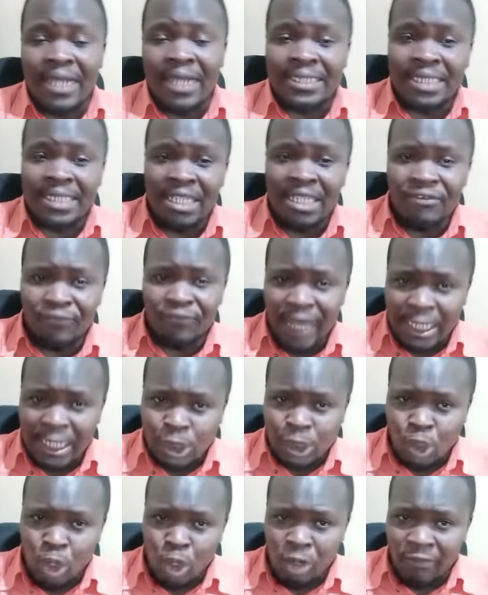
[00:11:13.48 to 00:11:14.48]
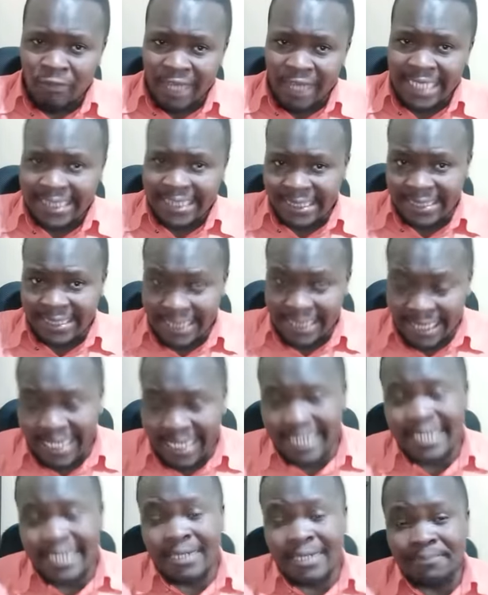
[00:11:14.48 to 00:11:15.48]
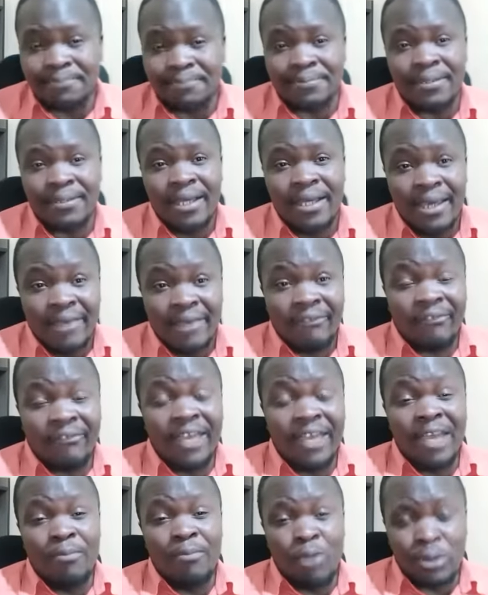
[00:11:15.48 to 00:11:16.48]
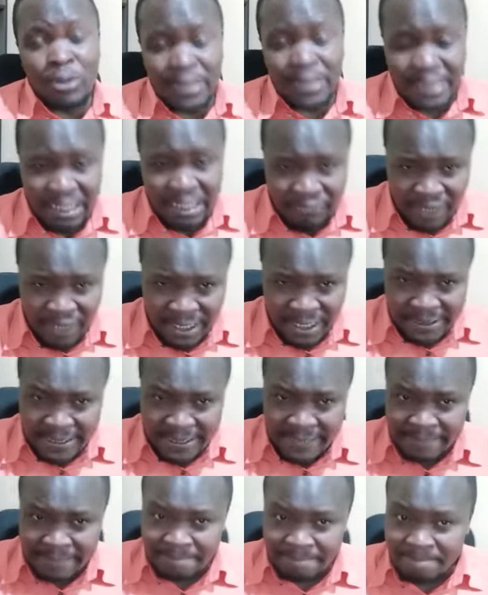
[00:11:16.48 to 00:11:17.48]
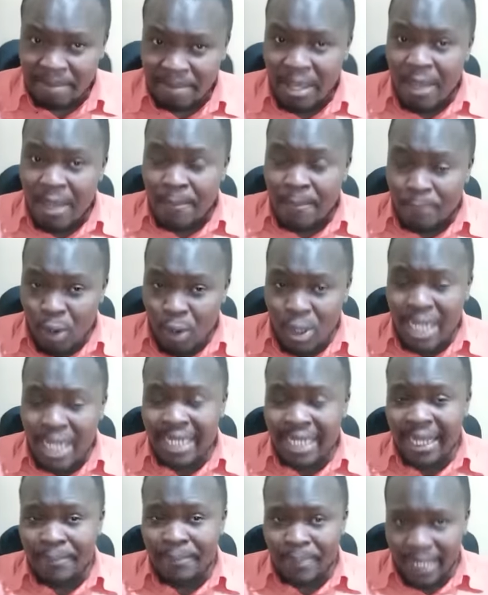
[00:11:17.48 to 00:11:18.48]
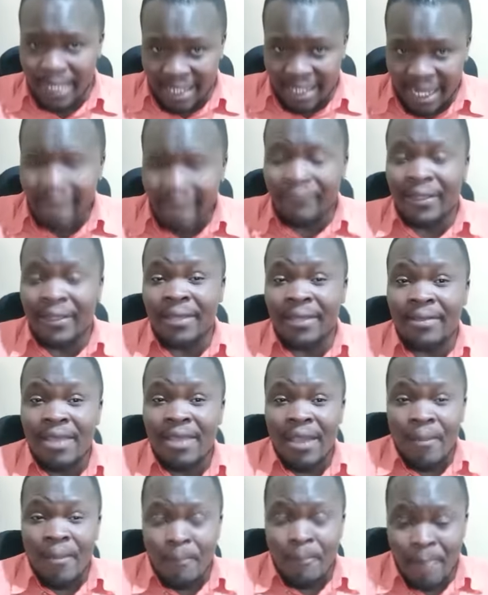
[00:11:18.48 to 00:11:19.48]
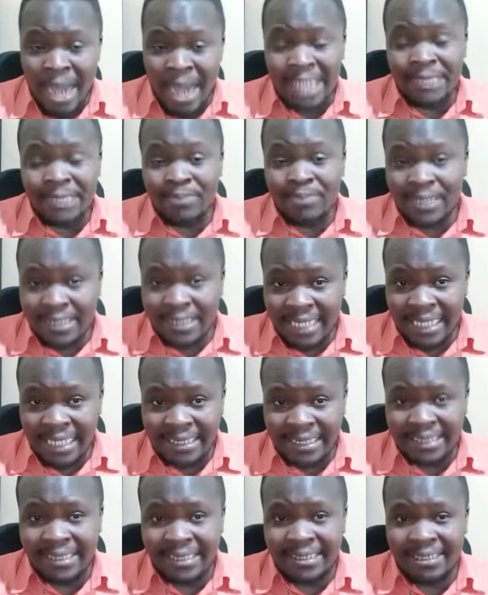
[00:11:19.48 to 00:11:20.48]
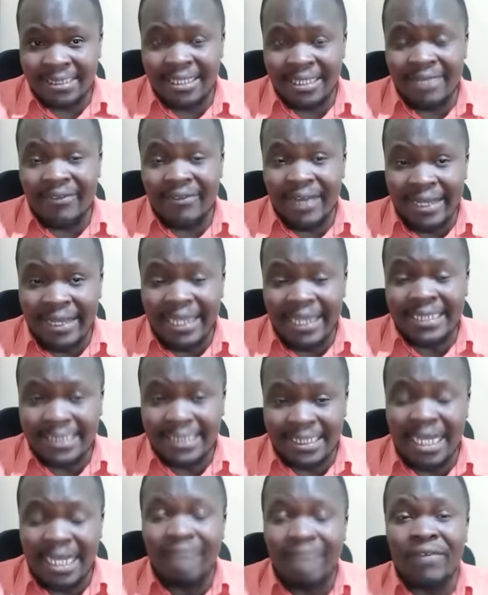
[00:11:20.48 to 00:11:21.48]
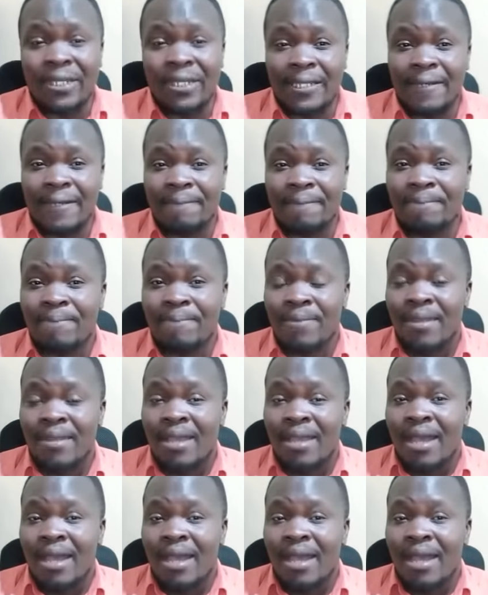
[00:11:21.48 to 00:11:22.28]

that if at all that is the lineup, then most definitely Polycarp Igathe might be just the next governor